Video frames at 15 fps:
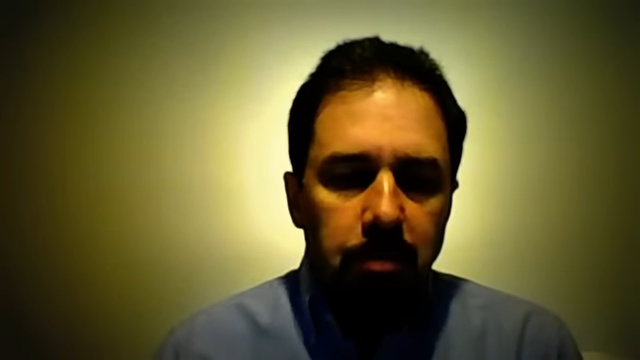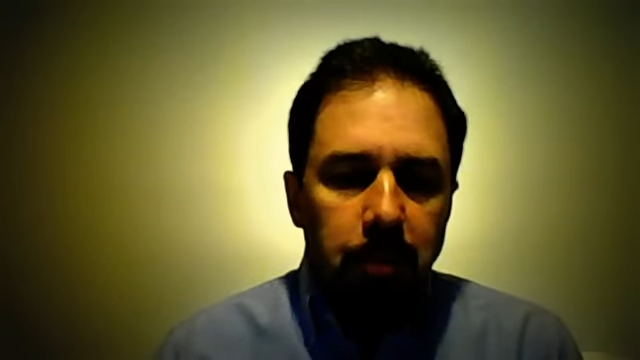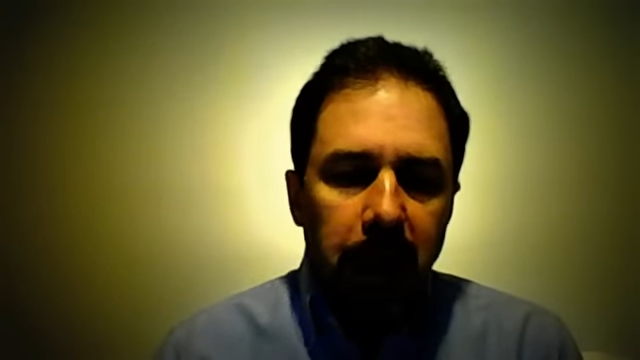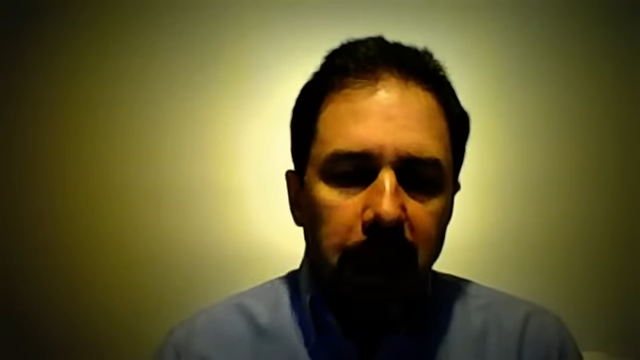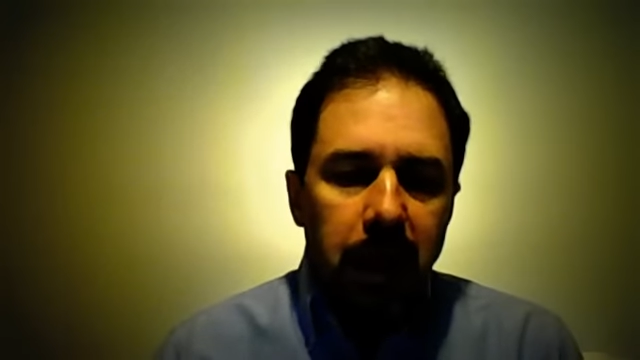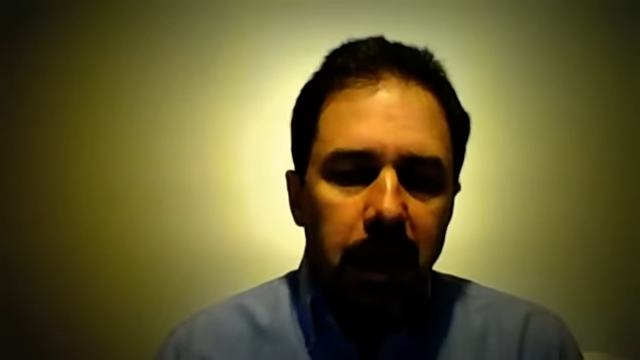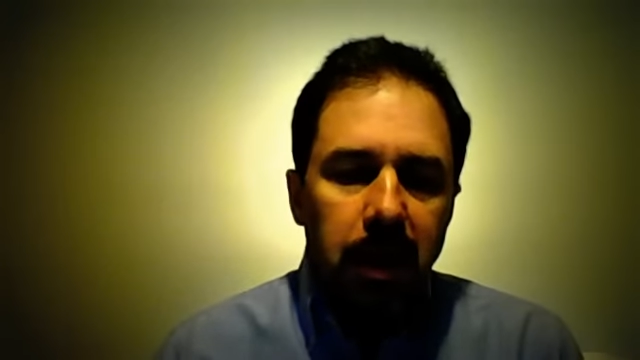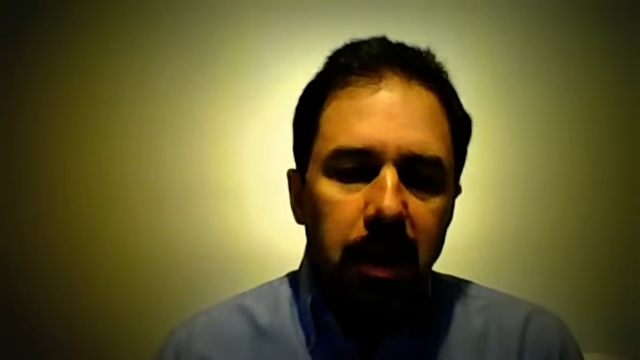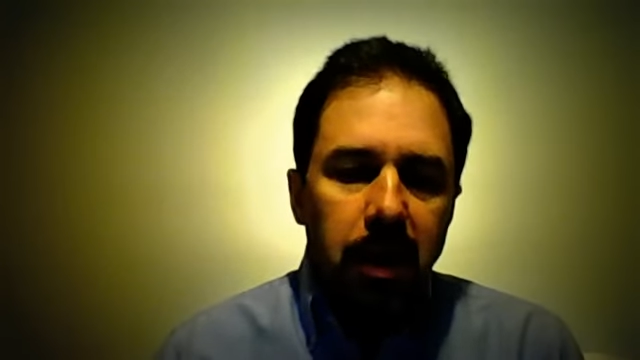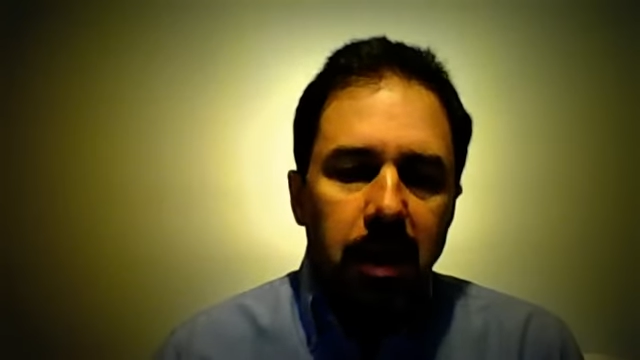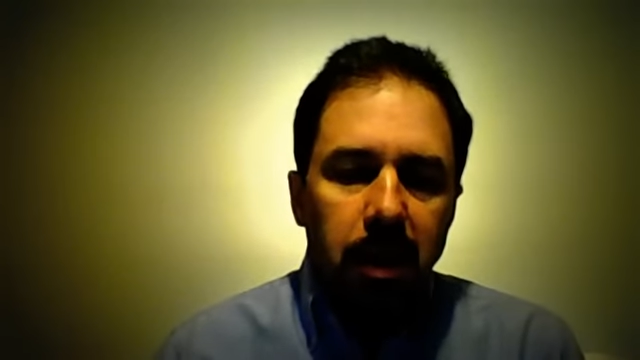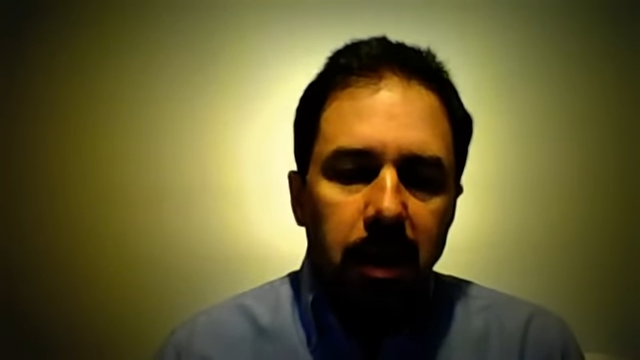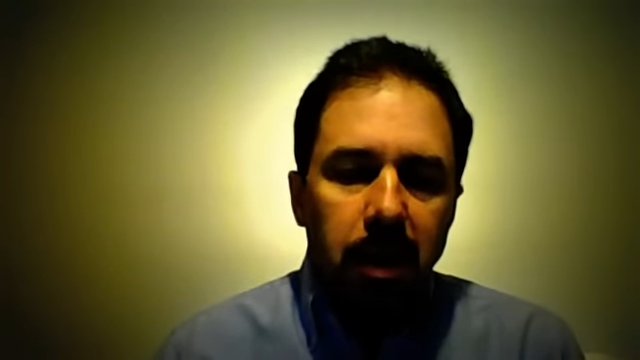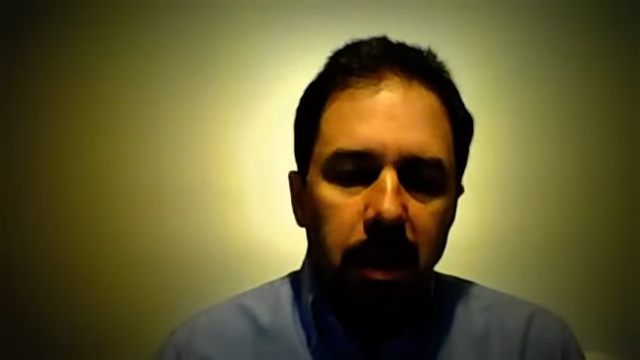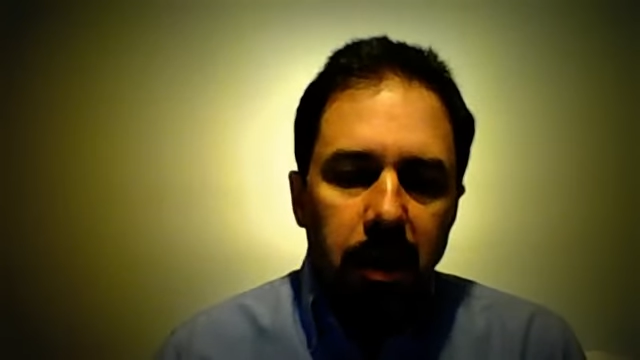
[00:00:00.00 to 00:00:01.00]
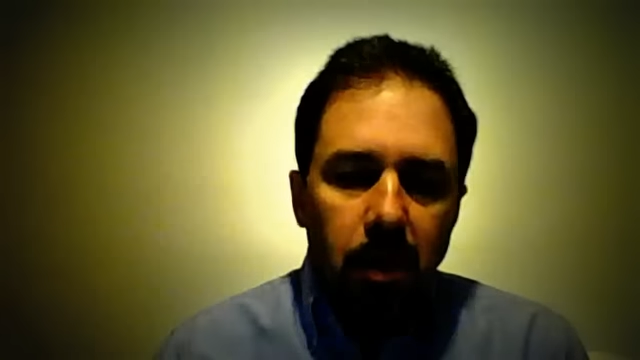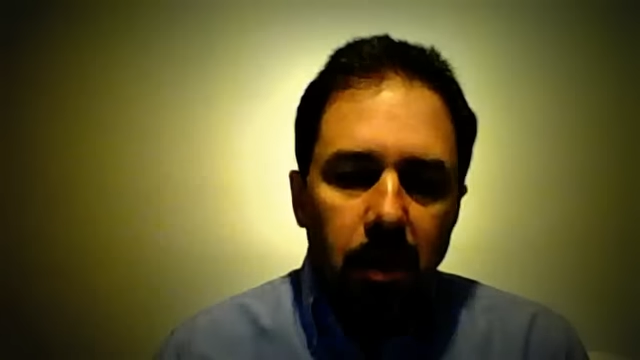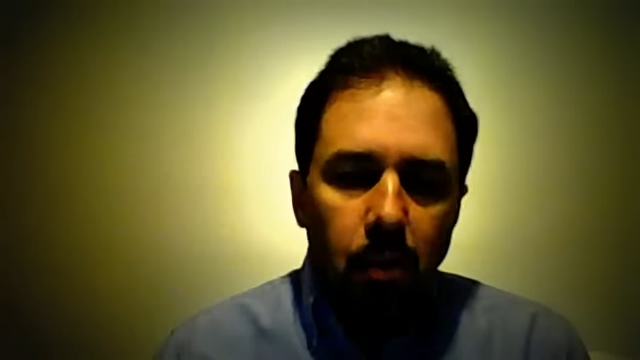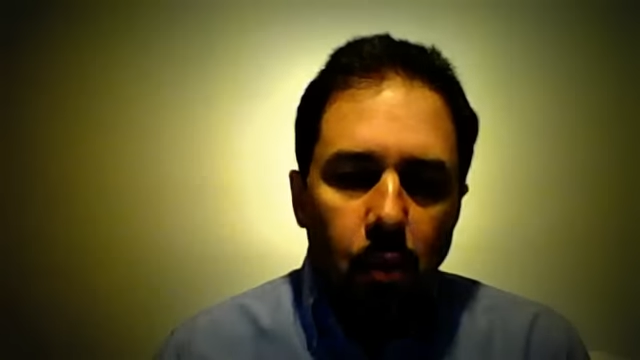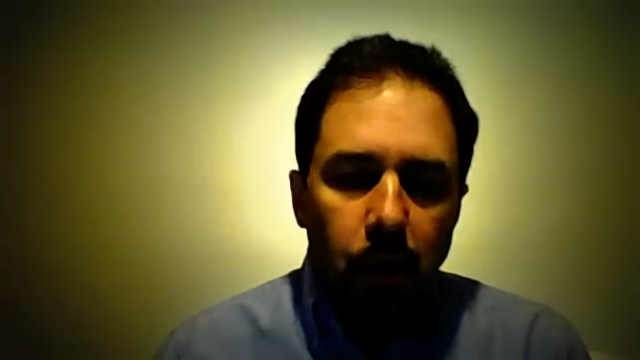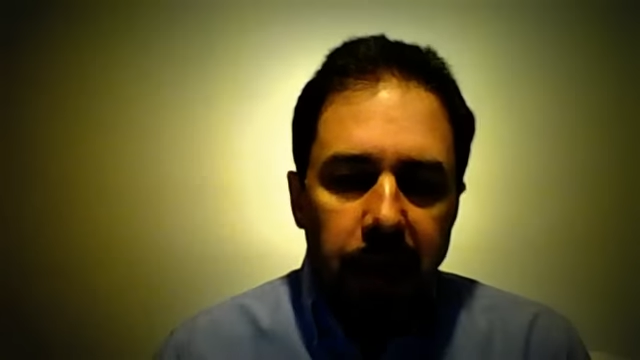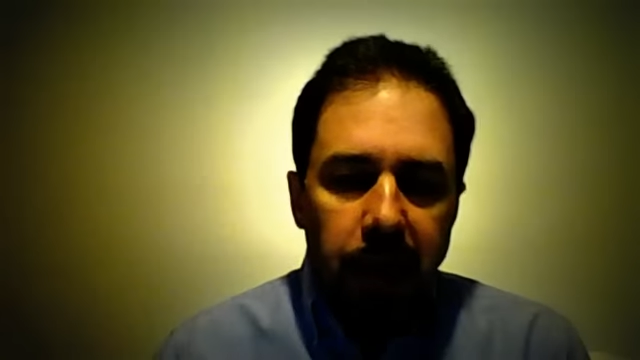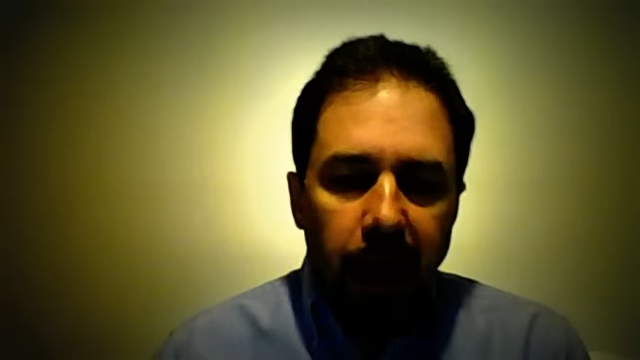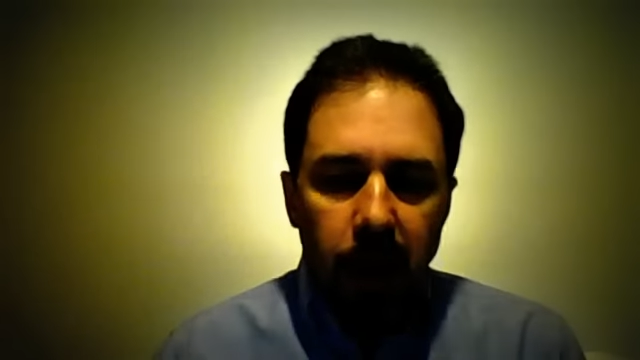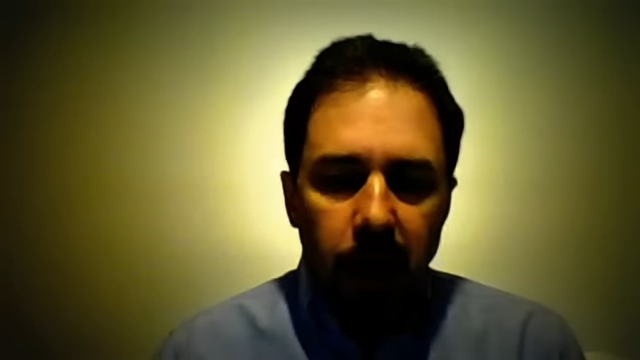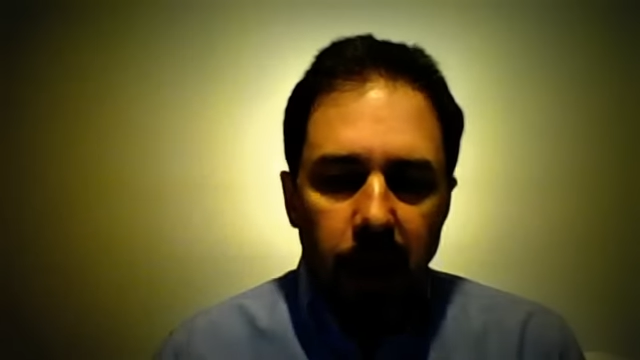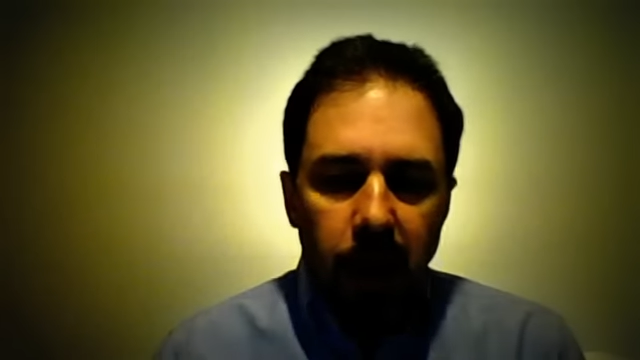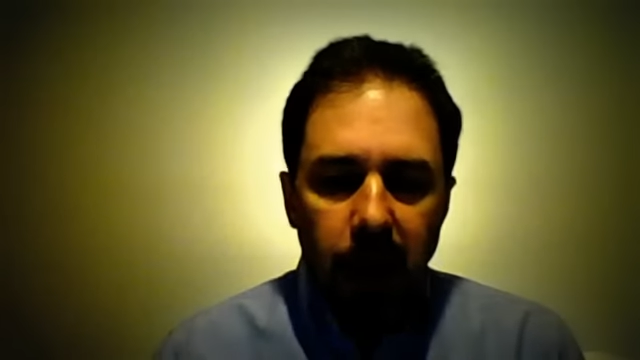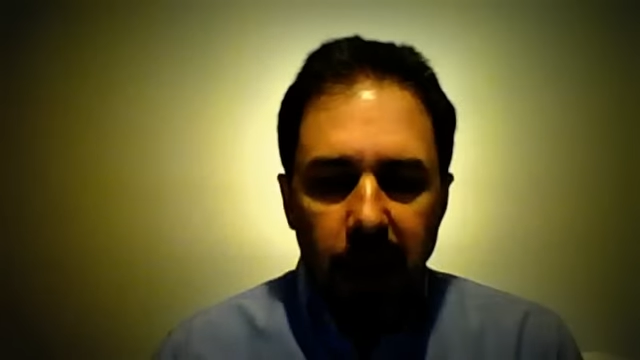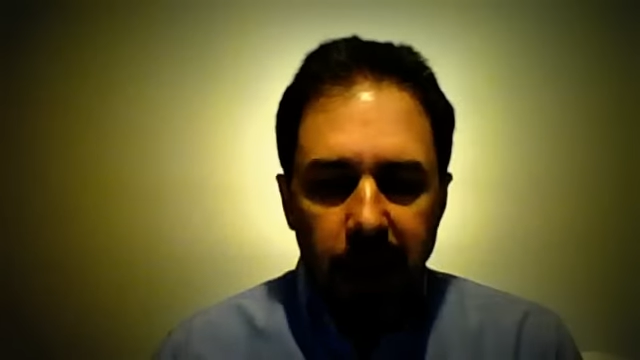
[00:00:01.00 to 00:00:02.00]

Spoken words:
be without